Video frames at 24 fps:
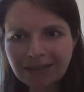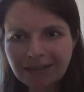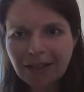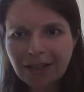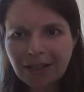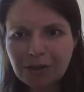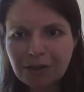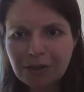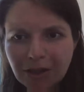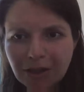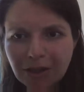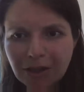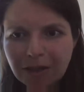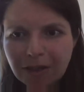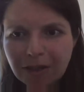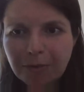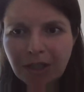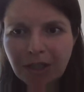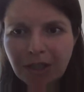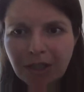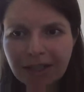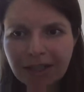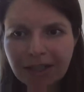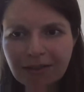is actually the
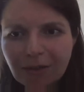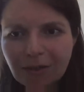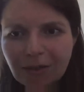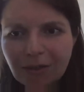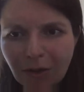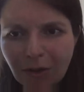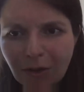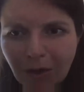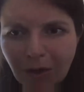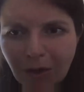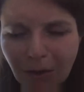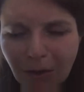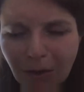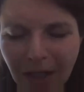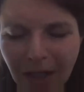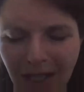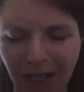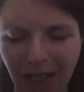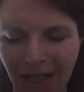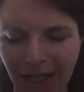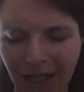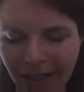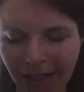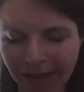price so low
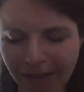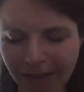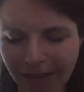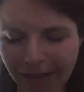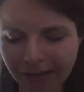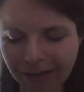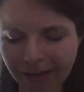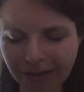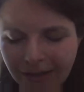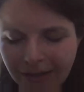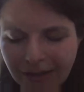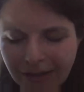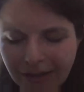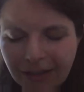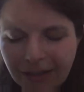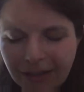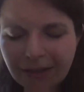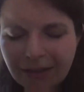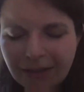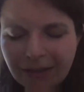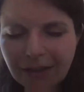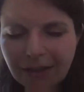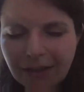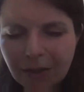in the in
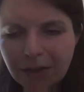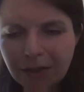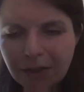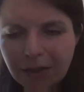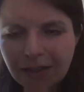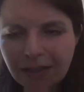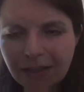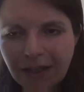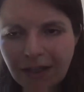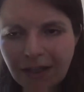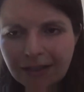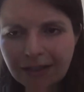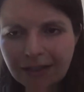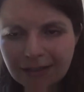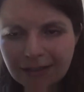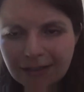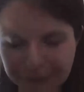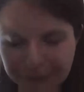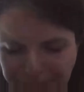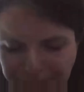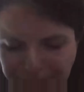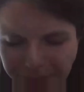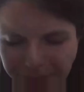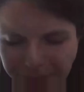the EU ETS.
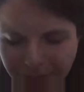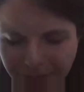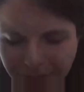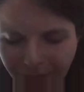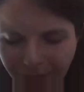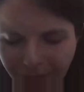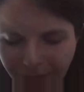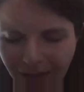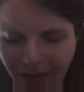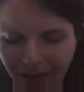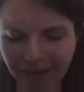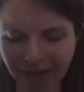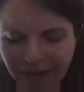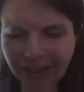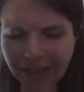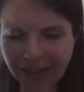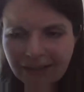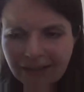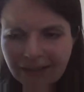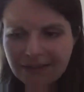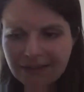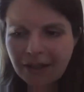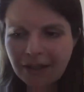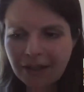
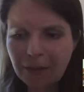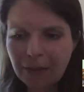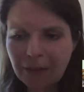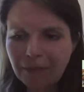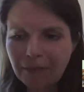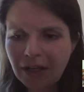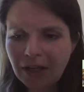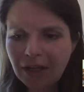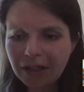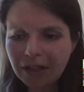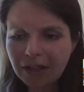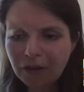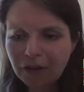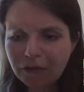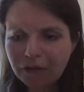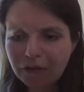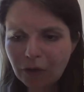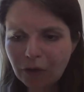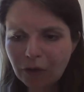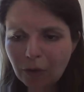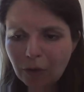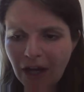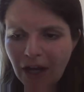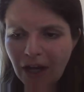That um, if
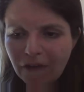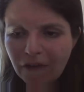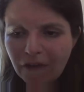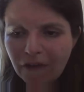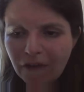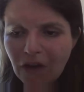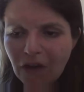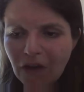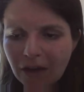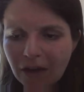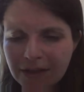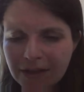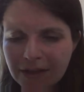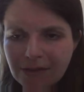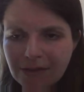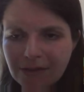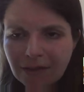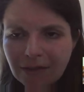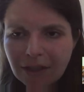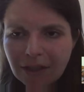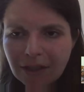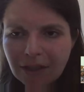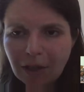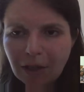you have
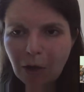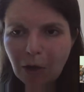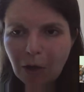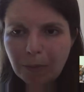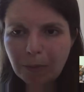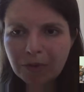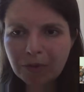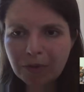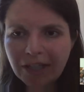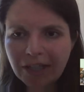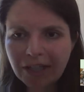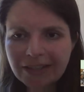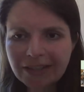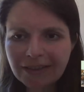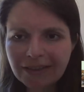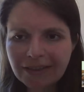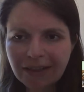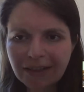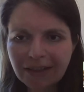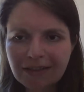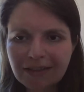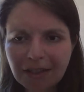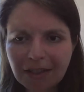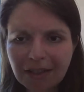constantly low
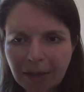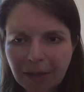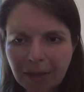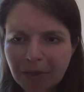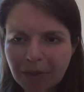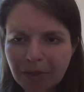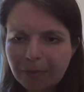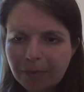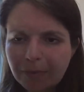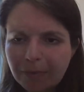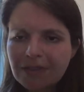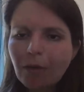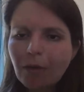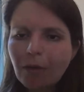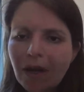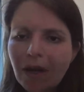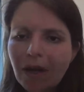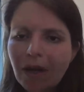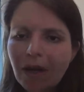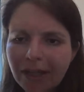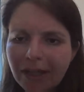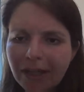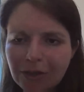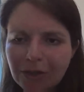prices and then people say, well,
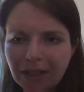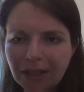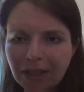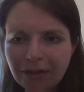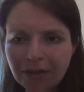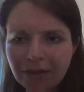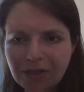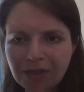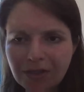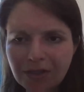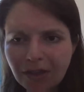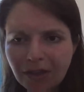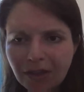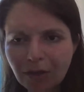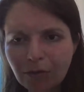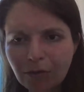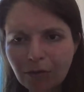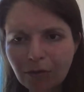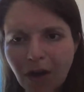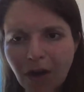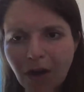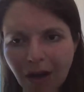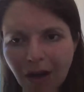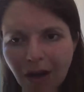actually there's nothing
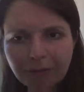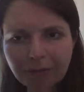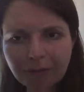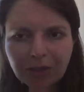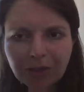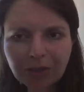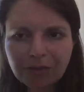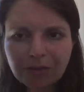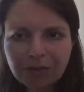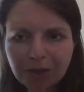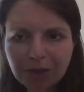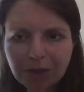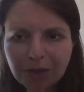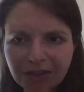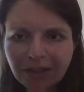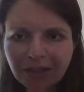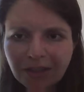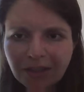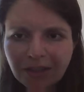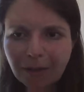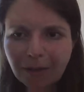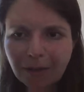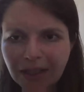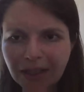wrong because we're
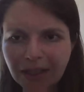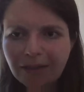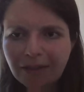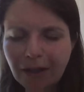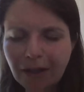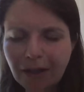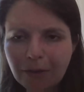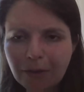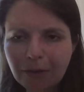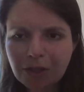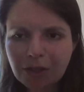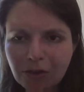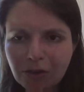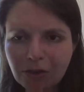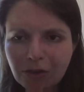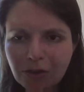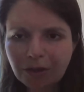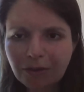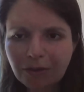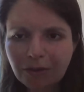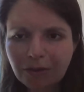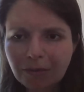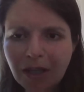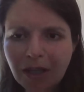still meeting our
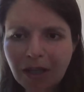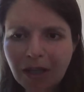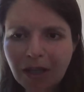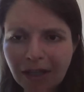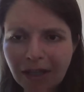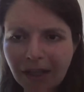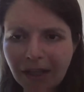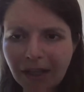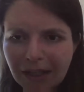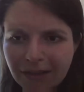short-term